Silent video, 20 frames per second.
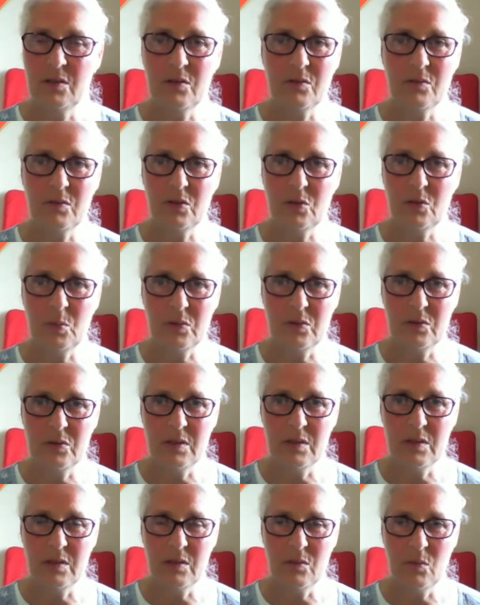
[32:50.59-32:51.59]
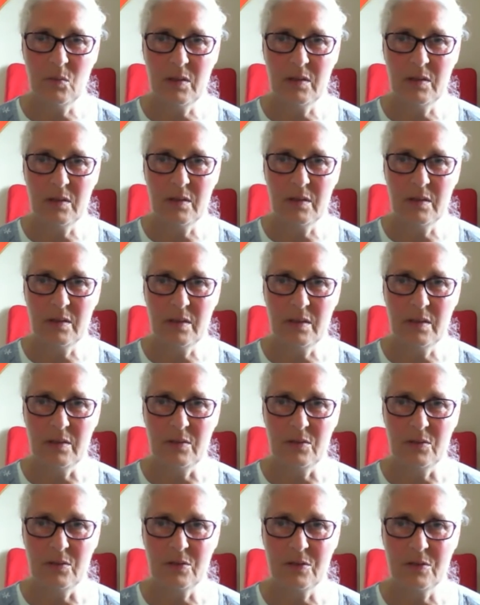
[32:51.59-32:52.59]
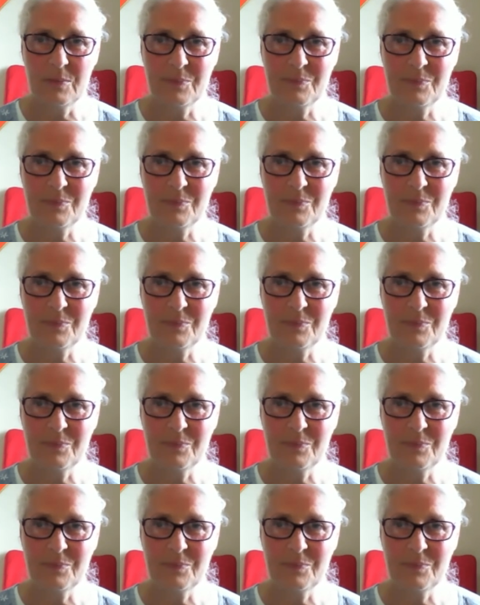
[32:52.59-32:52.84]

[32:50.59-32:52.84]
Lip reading: responding in the way that it is.